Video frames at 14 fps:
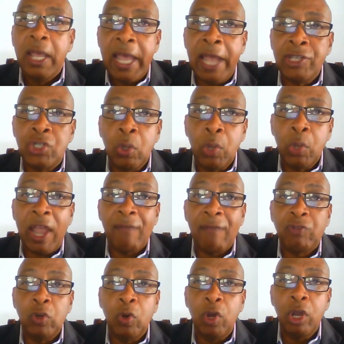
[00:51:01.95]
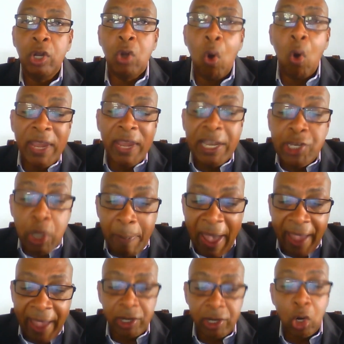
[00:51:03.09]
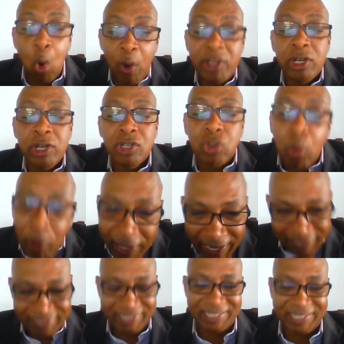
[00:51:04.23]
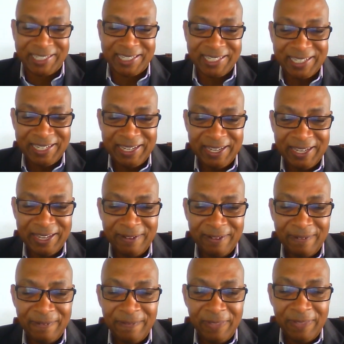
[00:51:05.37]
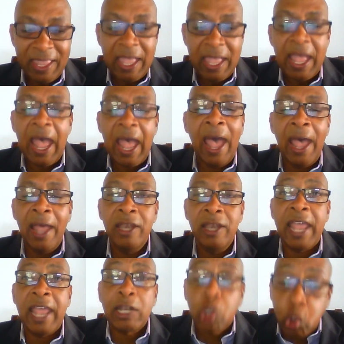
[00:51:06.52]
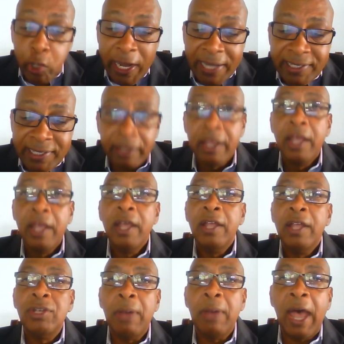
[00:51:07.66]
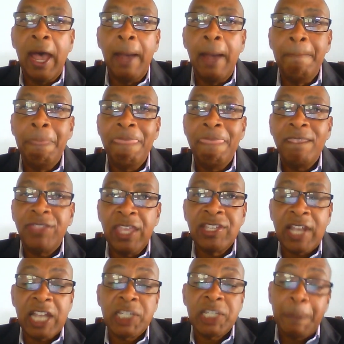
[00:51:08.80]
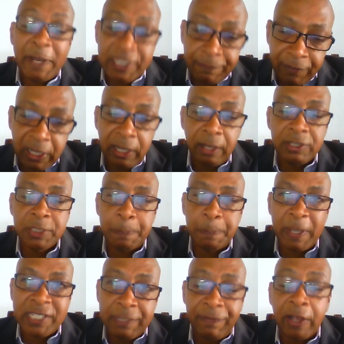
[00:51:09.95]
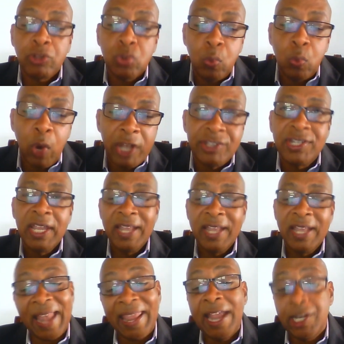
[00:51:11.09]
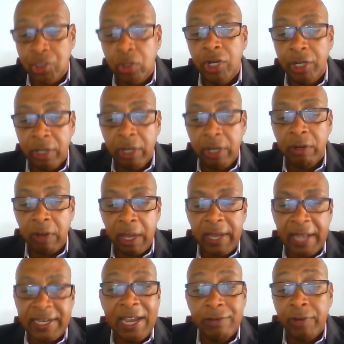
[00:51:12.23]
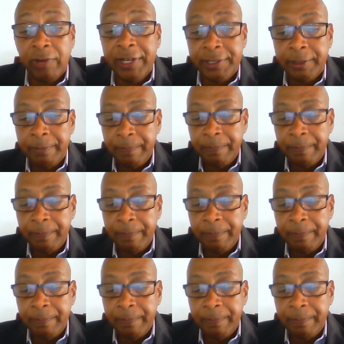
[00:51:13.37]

And so you have to go in your bag, go in your toolkits and get creating things that are specific towards that age range.